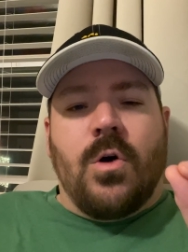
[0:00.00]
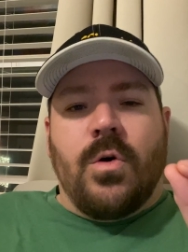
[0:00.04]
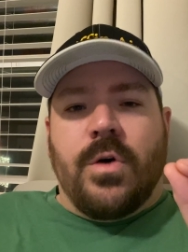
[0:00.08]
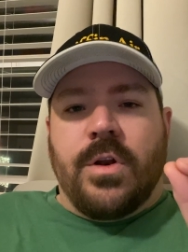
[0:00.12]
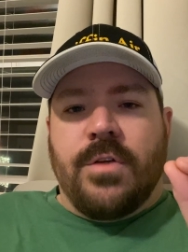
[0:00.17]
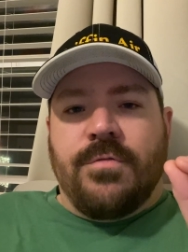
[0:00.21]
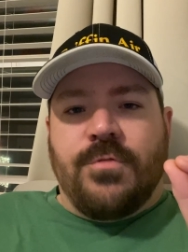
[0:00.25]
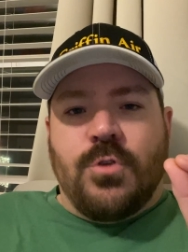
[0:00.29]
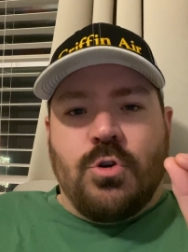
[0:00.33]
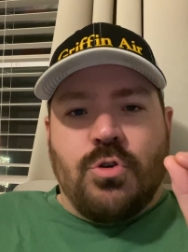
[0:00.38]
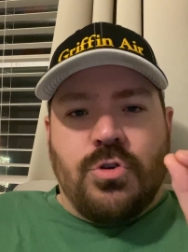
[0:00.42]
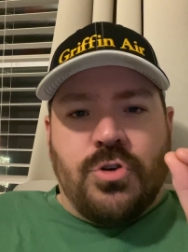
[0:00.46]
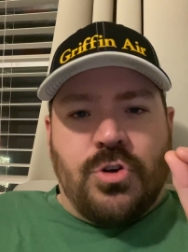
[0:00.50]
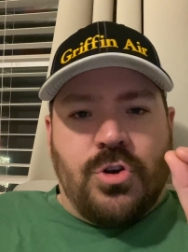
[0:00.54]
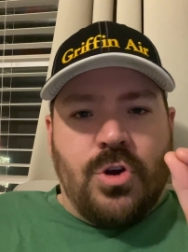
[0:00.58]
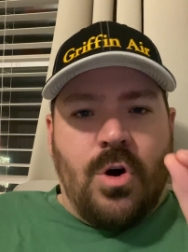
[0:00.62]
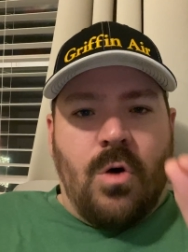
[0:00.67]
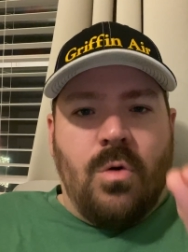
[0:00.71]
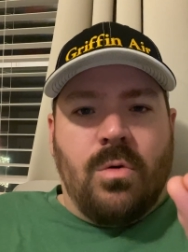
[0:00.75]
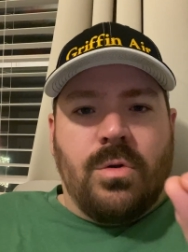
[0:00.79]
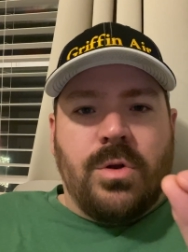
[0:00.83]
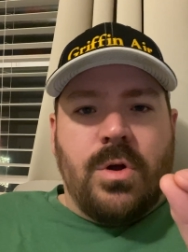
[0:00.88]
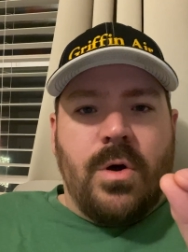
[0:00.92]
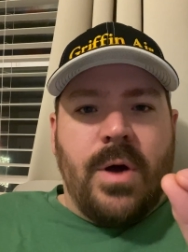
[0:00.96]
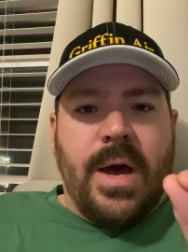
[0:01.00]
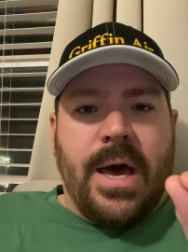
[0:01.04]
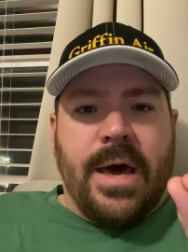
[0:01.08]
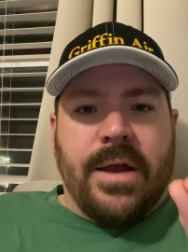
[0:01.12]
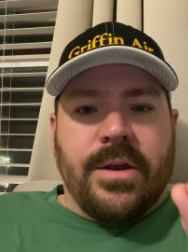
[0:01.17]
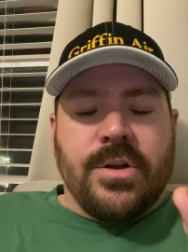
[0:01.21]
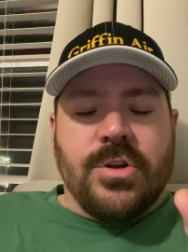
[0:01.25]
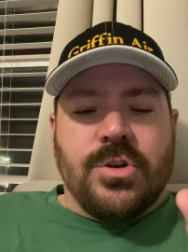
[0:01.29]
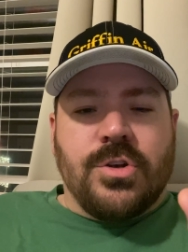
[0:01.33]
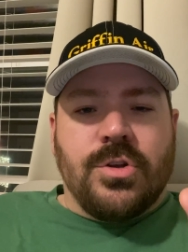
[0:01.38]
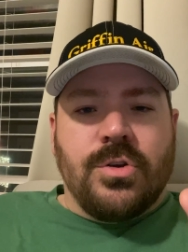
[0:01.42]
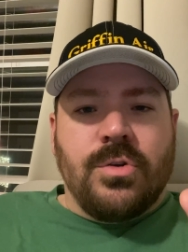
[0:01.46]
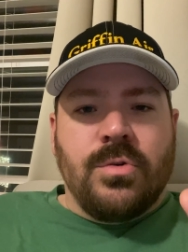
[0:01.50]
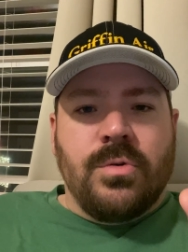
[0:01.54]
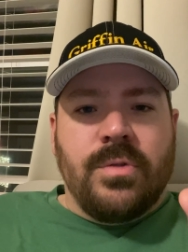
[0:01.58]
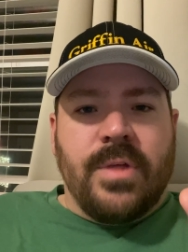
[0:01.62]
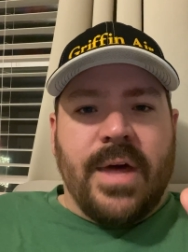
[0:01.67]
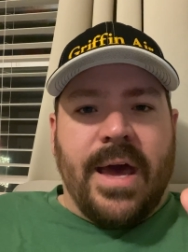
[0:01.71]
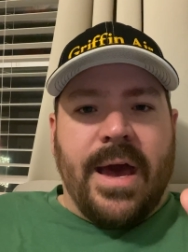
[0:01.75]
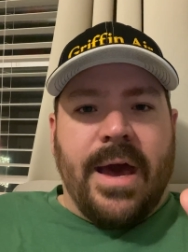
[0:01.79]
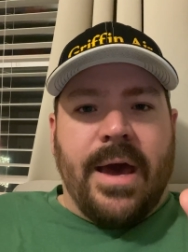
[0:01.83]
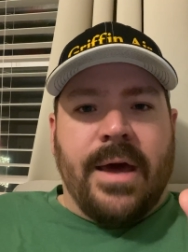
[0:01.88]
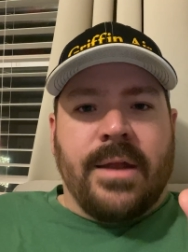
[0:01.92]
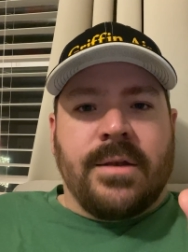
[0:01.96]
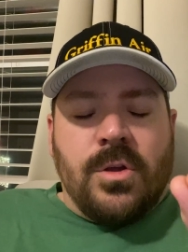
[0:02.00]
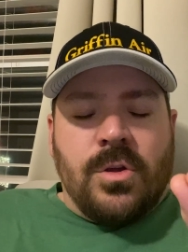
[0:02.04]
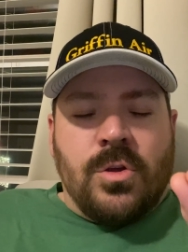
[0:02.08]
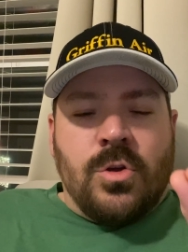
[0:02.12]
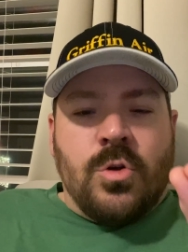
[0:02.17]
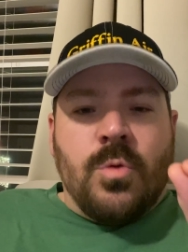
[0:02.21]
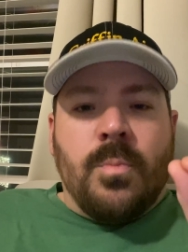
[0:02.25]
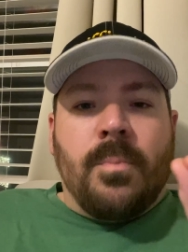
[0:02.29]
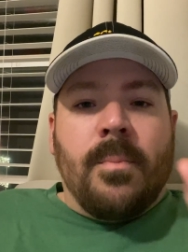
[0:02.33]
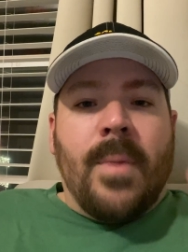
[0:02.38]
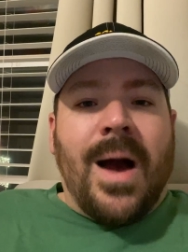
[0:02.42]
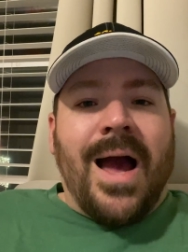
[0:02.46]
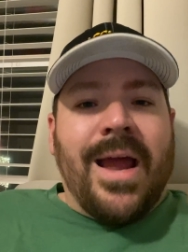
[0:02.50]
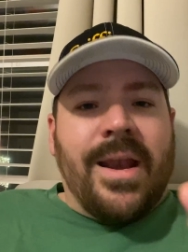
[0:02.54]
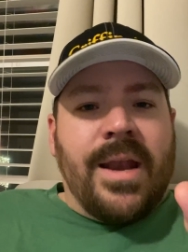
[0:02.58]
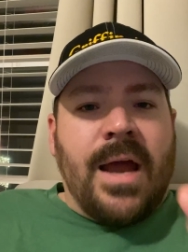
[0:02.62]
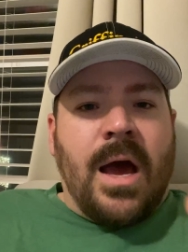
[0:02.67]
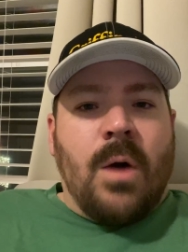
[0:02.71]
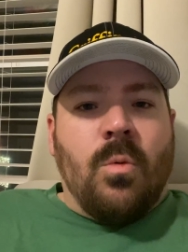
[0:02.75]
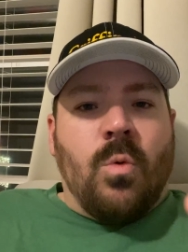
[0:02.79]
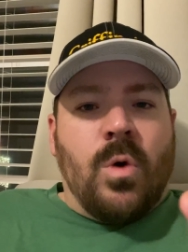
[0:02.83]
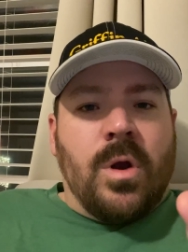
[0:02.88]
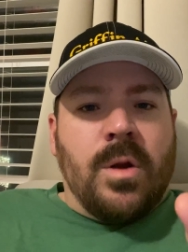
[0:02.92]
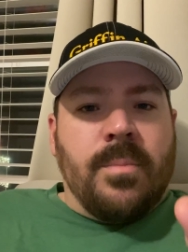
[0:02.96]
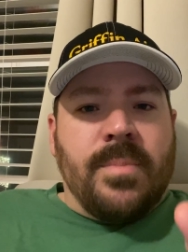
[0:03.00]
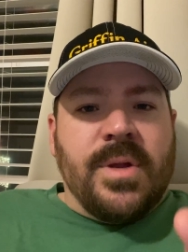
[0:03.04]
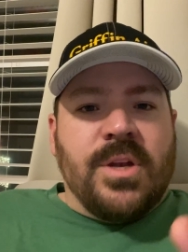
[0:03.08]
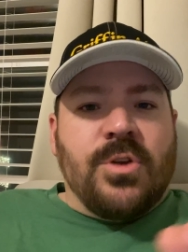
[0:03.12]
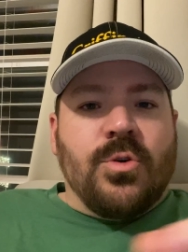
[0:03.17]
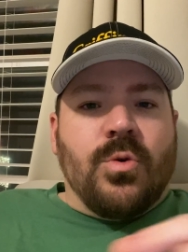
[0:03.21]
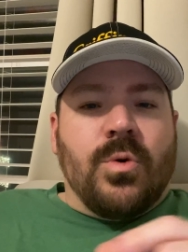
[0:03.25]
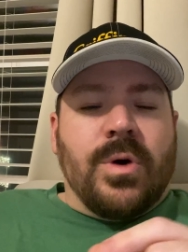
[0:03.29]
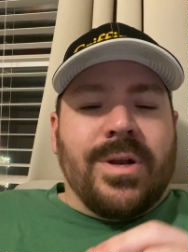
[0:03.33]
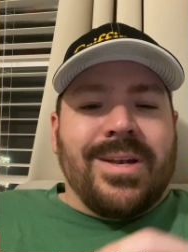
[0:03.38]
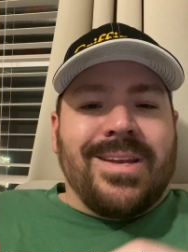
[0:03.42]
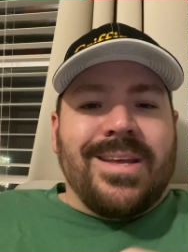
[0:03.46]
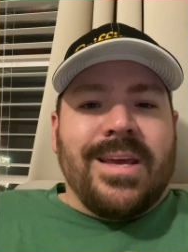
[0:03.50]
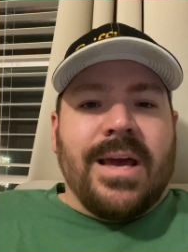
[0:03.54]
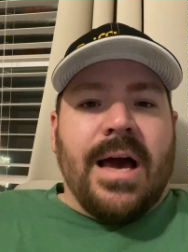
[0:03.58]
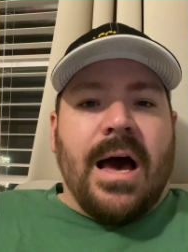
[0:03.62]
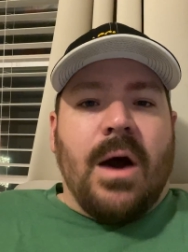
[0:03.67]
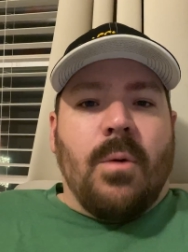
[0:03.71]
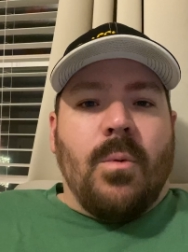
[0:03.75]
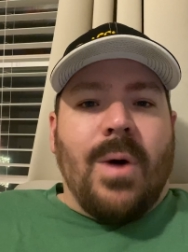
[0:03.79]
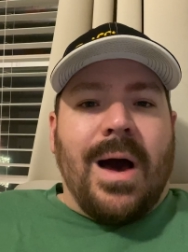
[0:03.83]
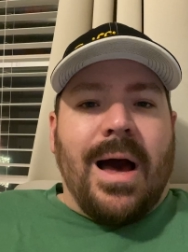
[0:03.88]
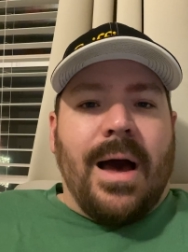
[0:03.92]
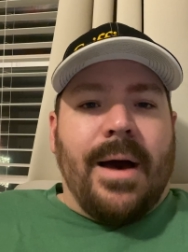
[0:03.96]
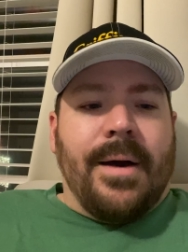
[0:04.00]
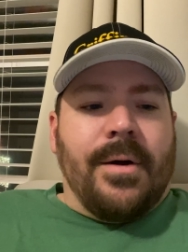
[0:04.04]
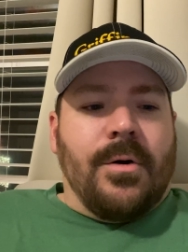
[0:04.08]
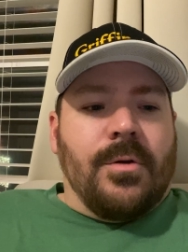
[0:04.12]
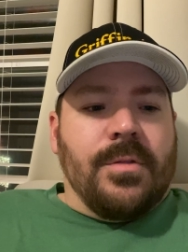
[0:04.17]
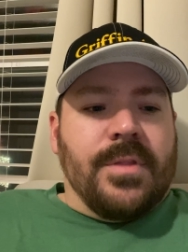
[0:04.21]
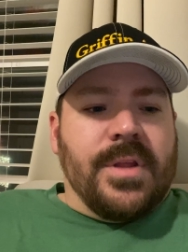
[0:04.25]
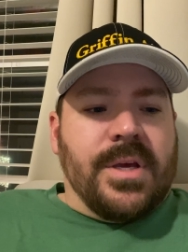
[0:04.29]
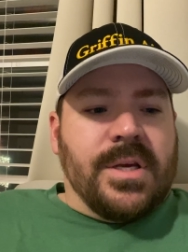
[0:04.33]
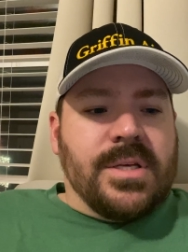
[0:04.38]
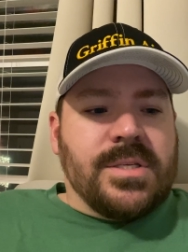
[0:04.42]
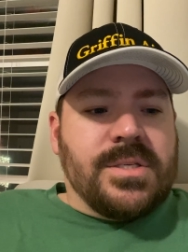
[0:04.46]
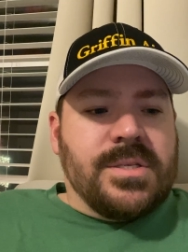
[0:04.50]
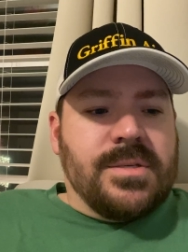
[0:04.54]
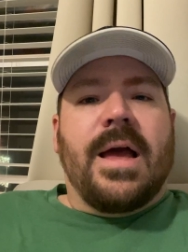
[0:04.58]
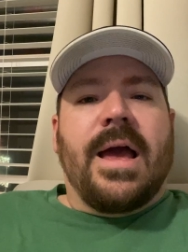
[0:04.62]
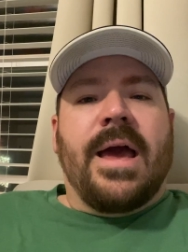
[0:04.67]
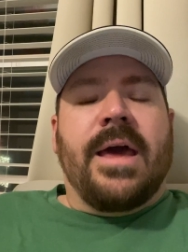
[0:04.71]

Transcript: And if you don't know how to do that, you might not want to be doing DIY on this.